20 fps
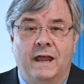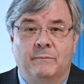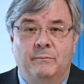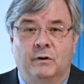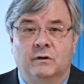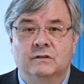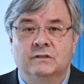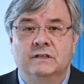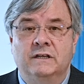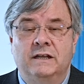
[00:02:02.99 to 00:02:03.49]
that
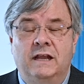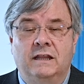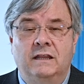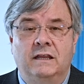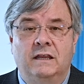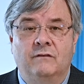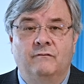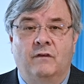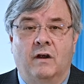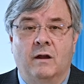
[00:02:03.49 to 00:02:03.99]
person and
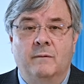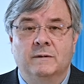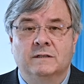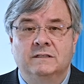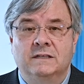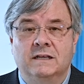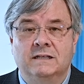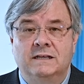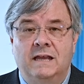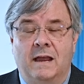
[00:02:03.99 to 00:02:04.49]
the
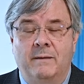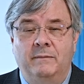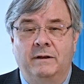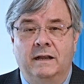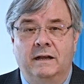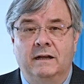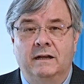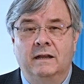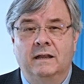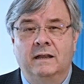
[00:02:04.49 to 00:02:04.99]
environment's
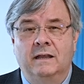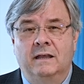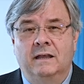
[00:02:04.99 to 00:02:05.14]
contaminated.